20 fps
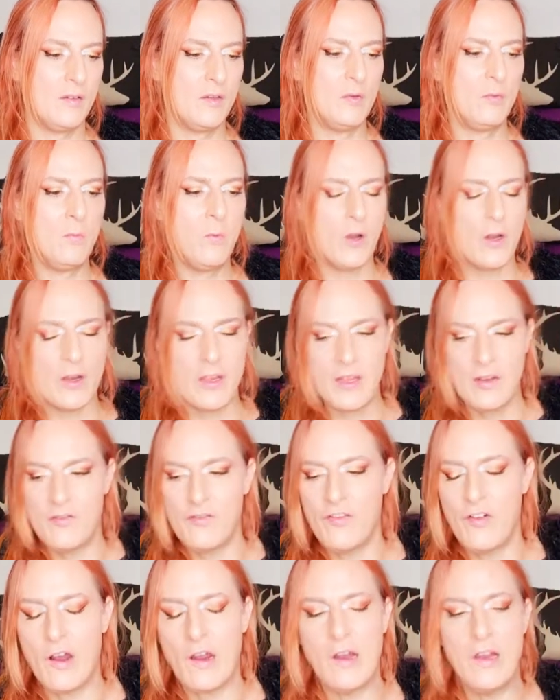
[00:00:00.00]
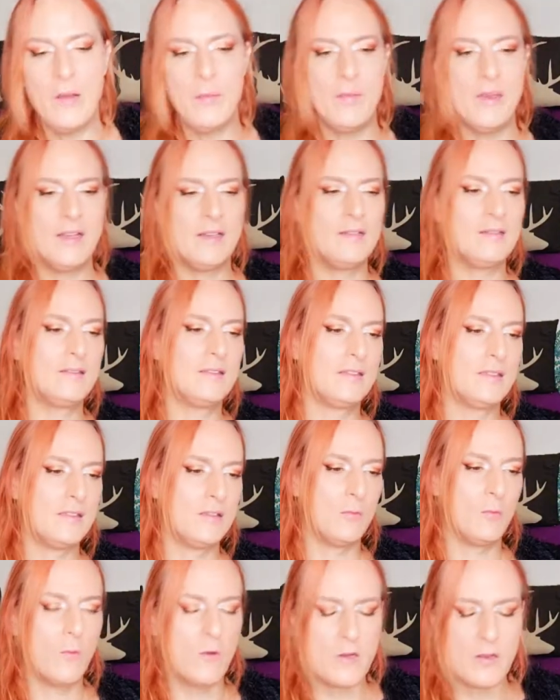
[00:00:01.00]
the work environment,
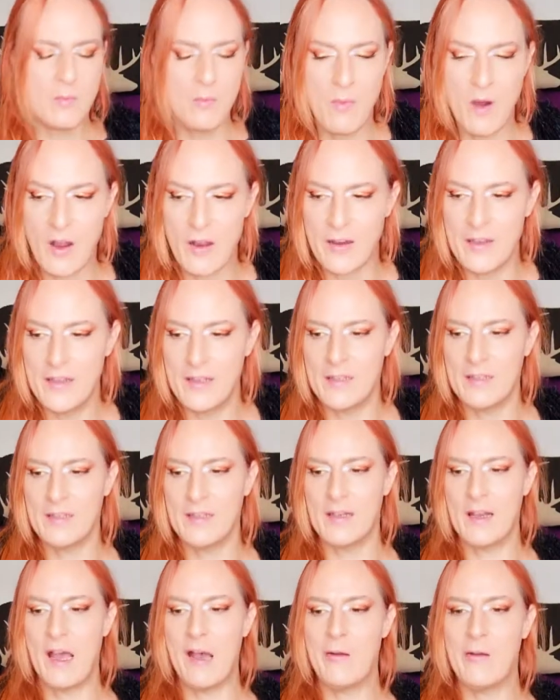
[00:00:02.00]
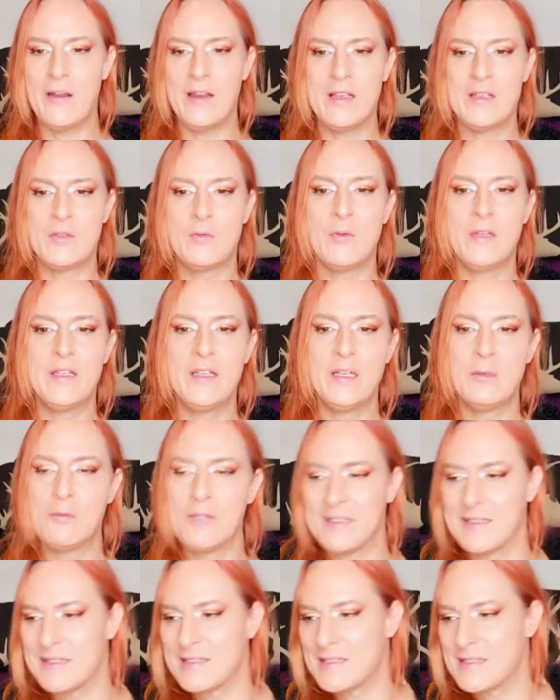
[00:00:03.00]
the work market, and how it is we deal
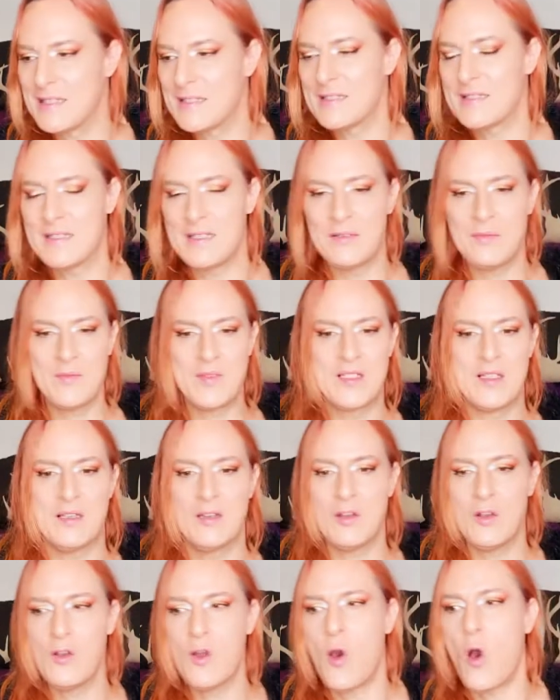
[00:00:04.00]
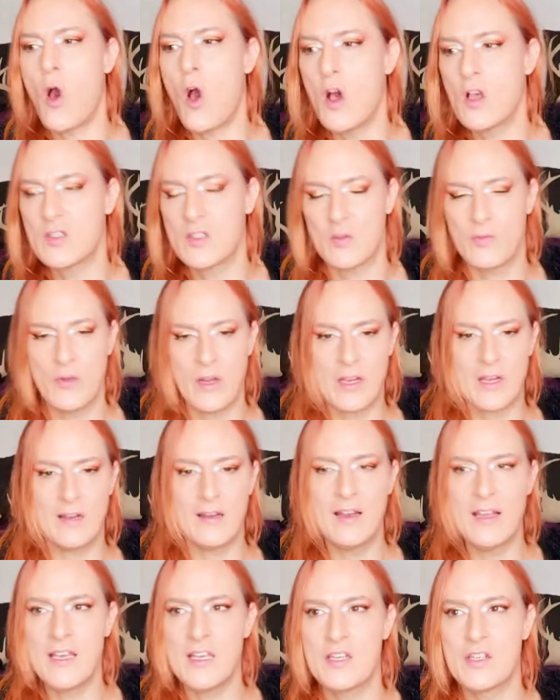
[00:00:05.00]
with the systems and laws and
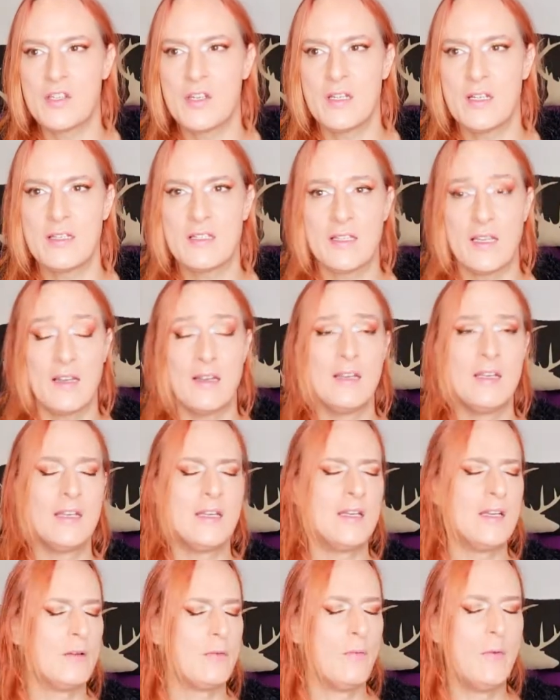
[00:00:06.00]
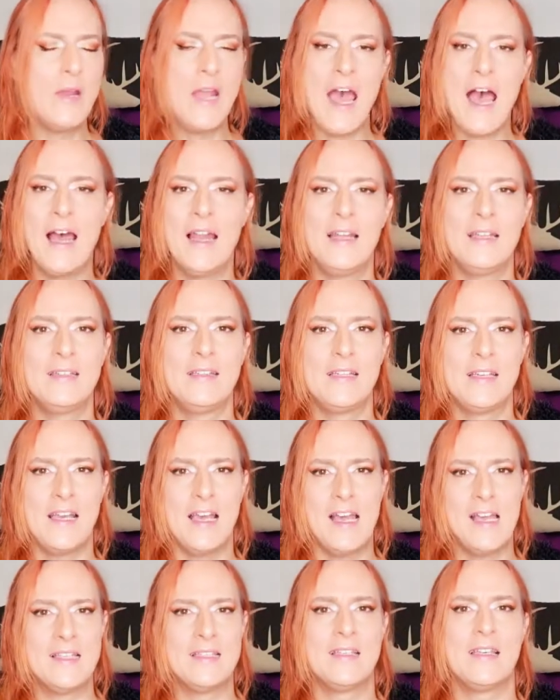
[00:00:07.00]
regulations and
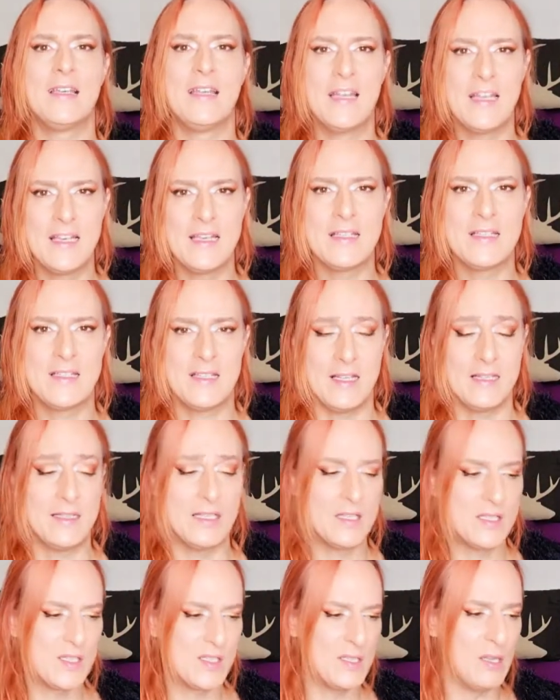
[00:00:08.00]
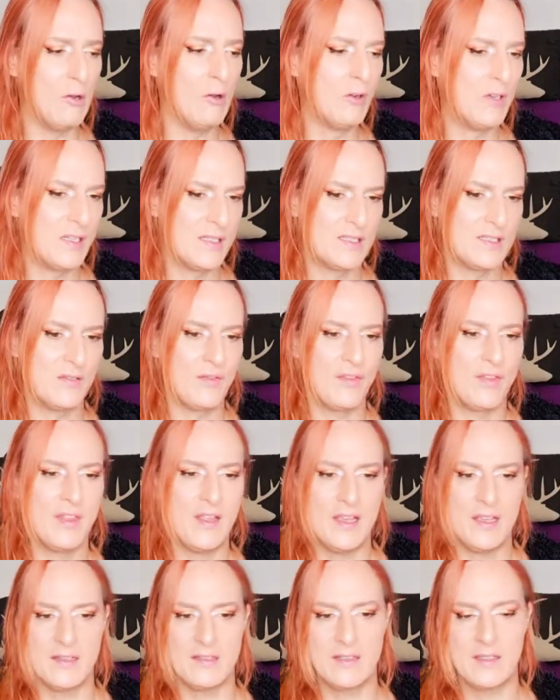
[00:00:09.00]
reality as it is, the sowness of
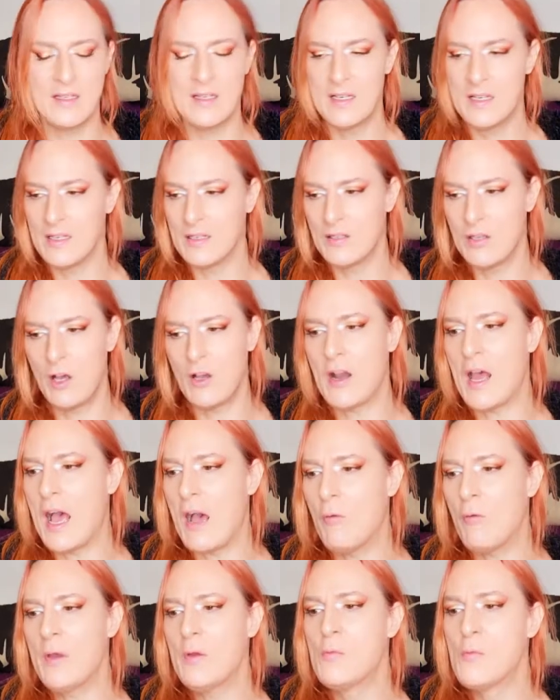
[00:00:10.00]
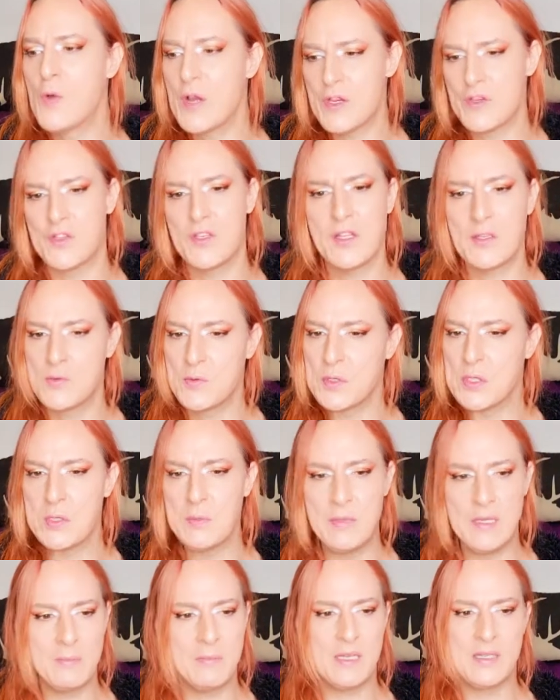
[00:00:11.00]
things, not how we wished it
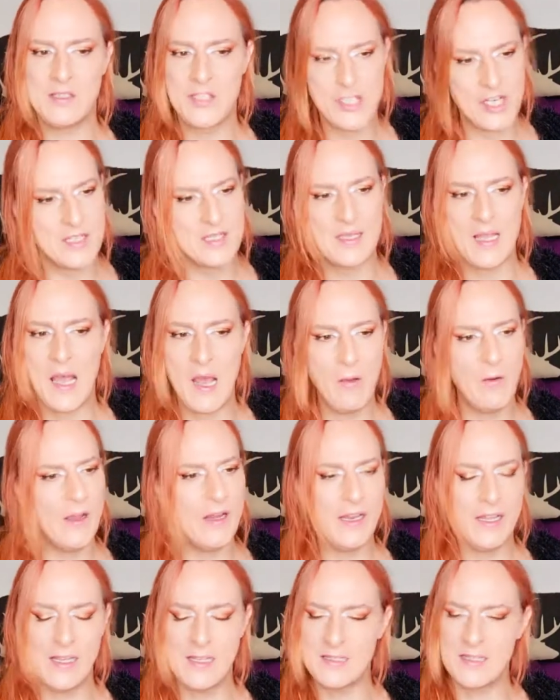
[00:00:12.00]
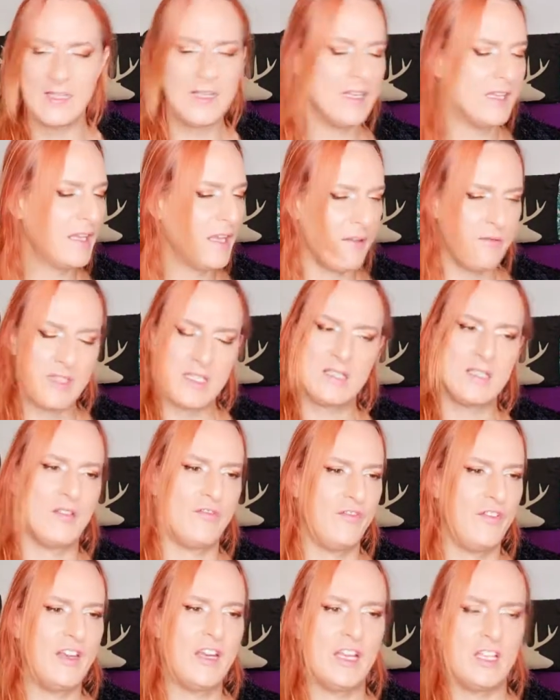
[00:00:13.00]
would be, but just how it is, and it gives us
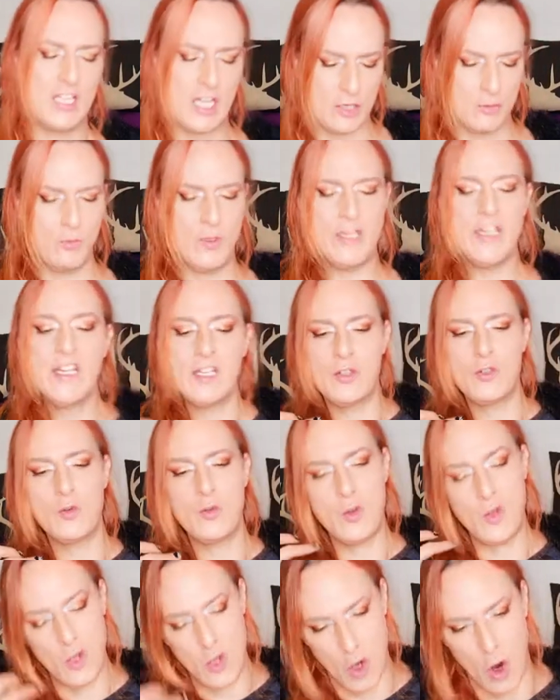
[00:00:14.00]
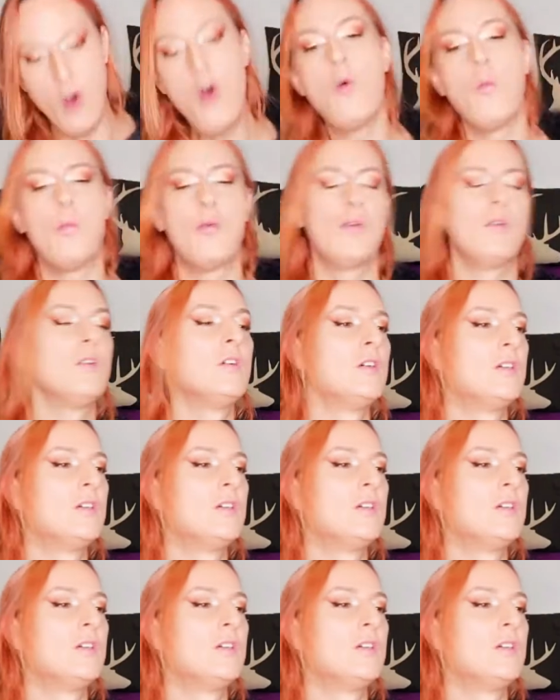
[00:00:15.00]
a feeling that we need to cope.